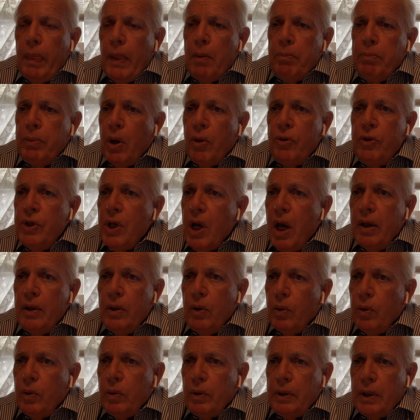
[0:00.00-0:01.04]
both young and
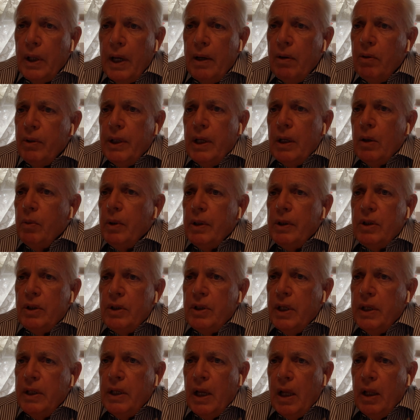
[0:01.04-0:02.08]
old. I don't care what they're
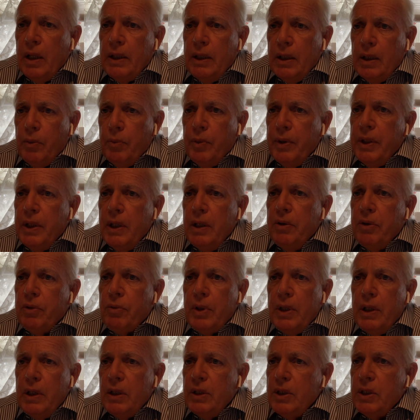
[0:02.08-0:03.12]
telling you. Within
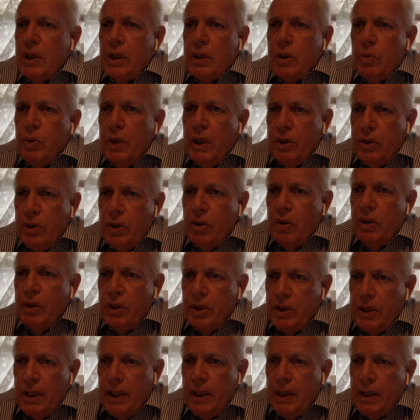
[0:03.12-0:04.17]
3 to 6 weeks, you're going to
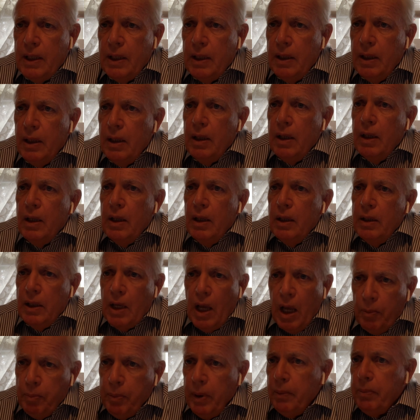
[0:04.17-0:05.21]
see that
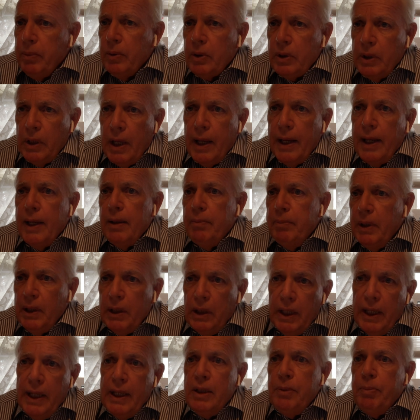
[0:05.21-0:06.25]
young people are dying,
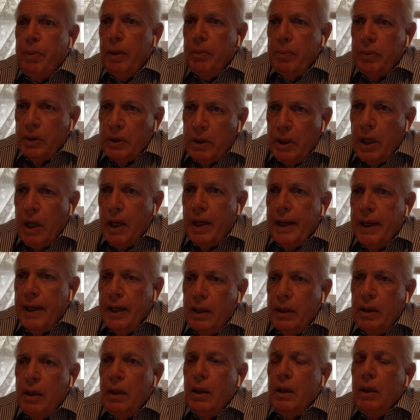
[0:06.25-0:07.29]
middle-aged people are
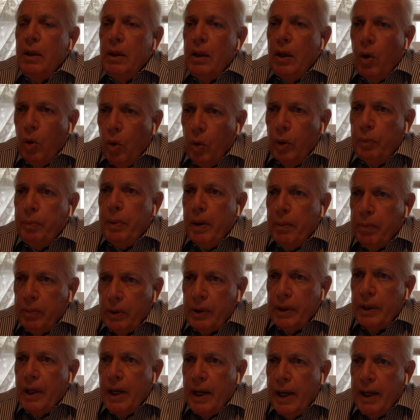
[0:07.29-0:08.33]
dying, old people
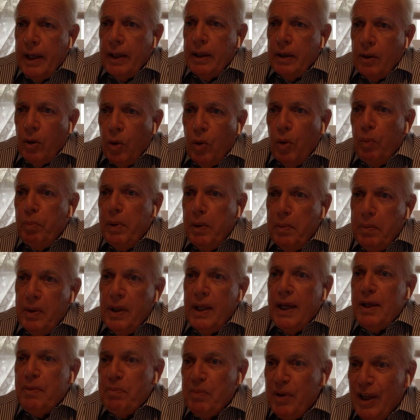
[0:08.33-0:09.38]
are dying, old people
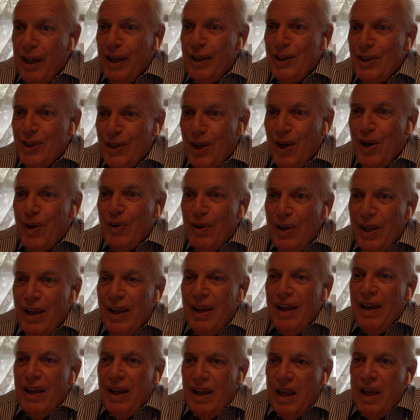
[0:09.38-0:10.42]
like me. So
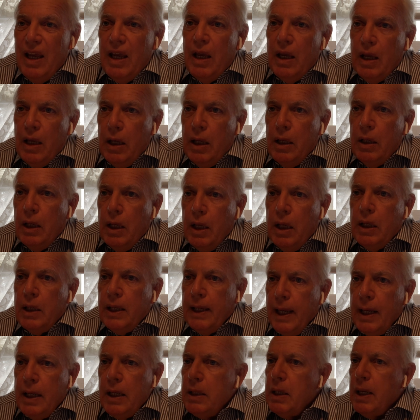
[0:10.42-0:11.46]
it
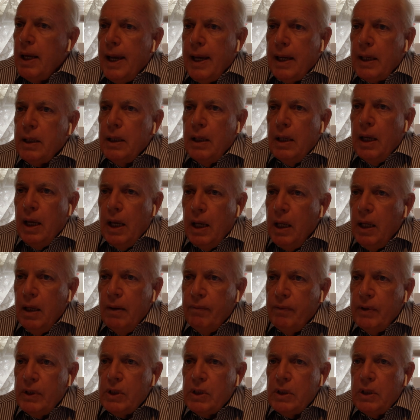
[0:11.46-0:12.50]
can attack any
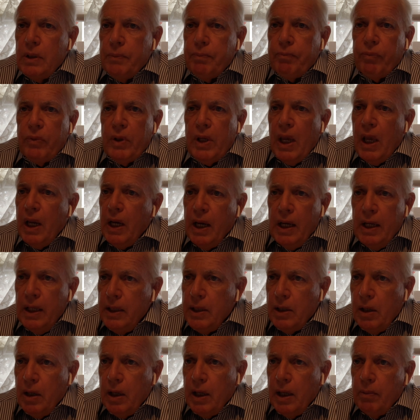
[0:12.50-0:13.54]
of us at any
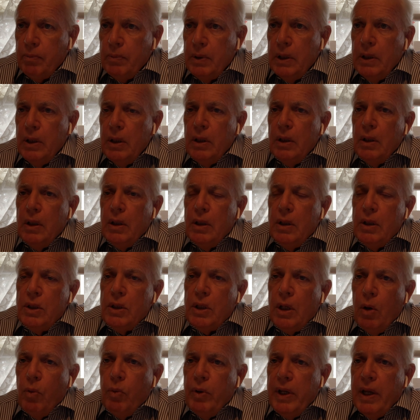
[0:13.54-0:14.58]
time.
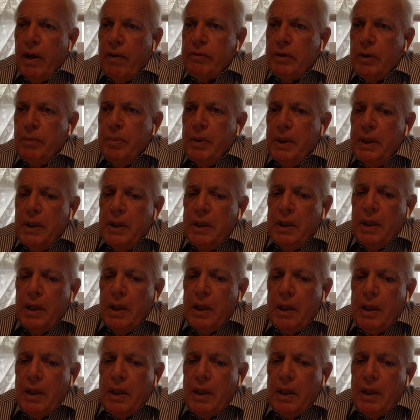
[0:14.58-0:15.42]
So we have to be